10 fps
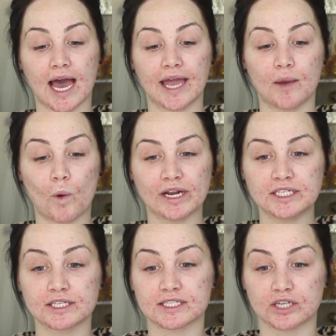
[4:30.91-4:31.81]
I wanted
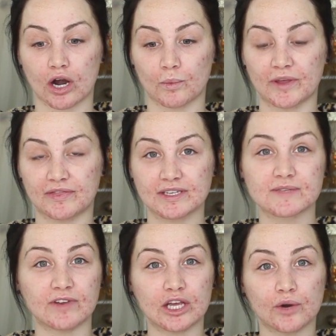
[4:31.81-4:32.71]
to start with this
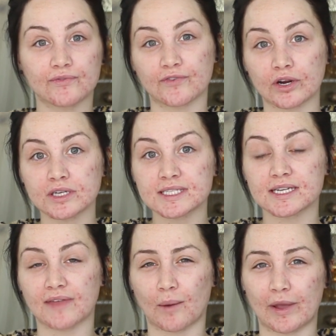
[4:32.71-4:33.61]
video
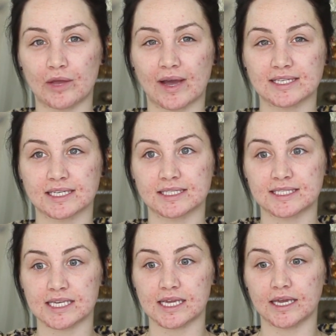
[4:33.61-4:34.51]
first. That way you guys could
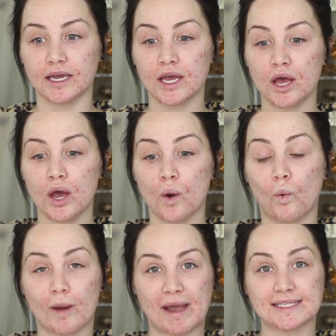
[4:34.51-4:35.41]
see
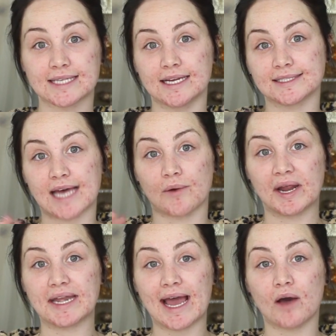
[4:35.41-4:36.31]
where my skin is at
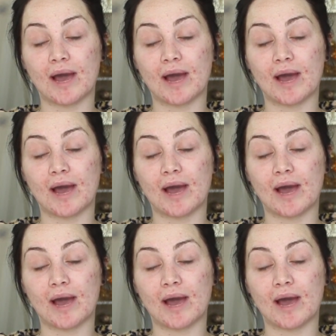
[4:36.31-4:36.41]
right now.